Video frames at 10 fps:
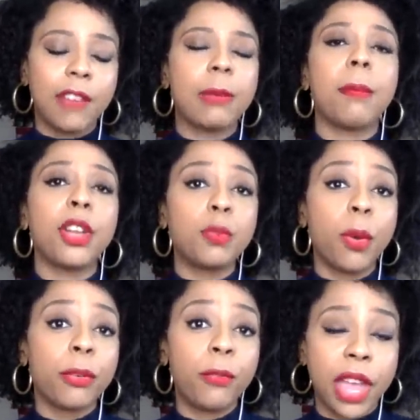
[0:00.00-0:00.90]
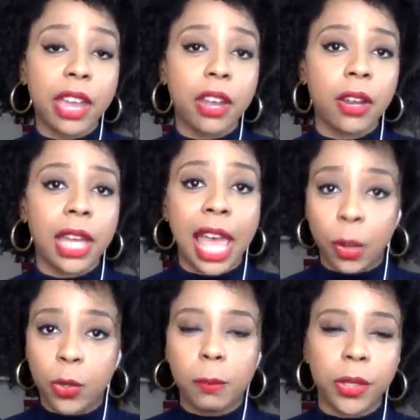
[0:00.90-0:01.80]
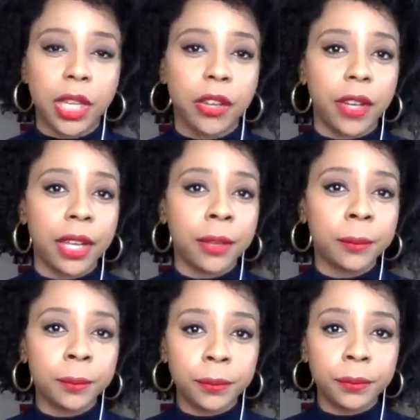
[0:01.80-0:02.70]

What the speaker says: give them a much more fair, equitable hearing.